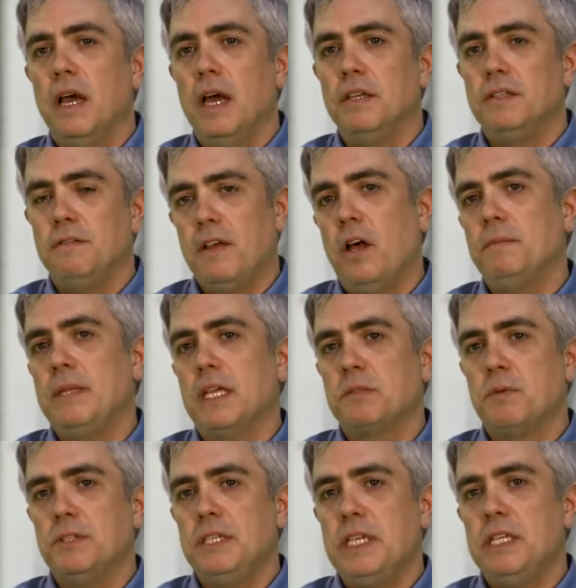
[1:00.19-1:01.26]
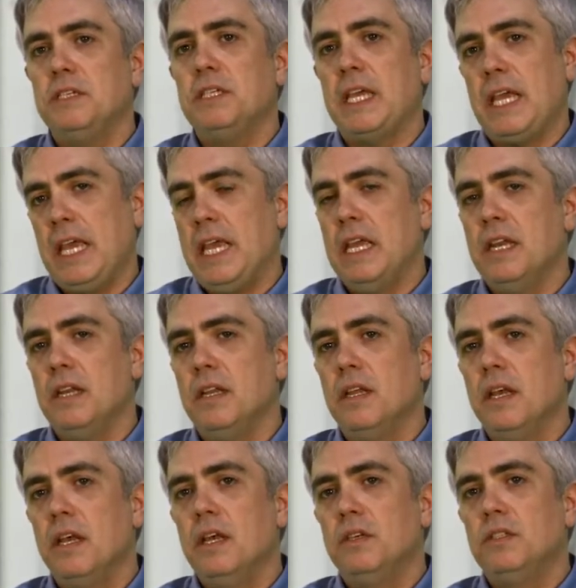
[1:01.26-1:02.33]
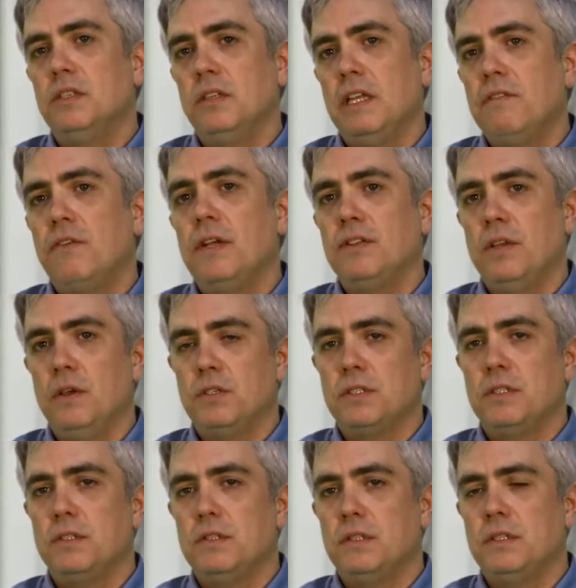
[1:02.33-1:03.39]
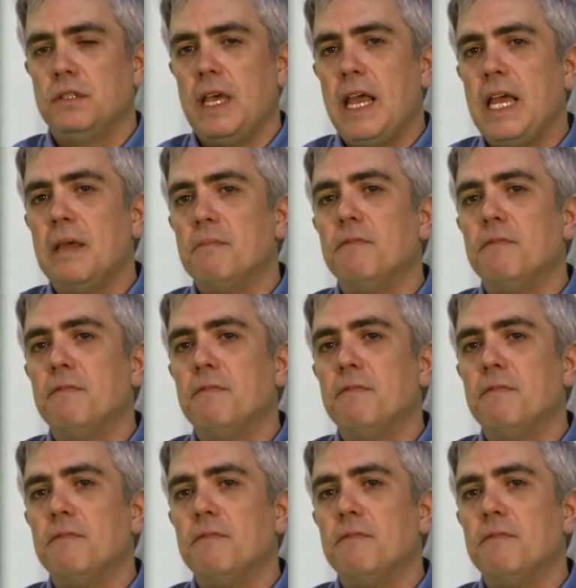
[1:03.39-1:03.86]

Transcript: developed expertise in delivering those same